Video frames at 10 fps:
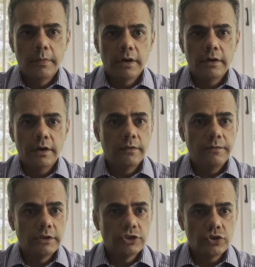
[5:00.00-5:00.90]
but it
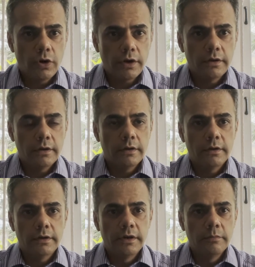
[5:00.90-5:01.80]
fell short,
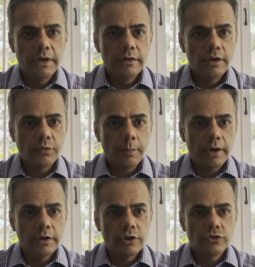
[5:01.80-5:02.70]
didn't meet the
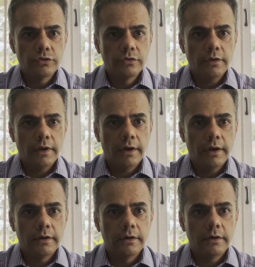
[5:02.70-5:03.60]
expectations,
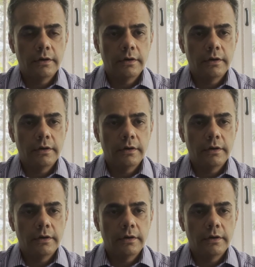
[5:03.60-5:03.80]
and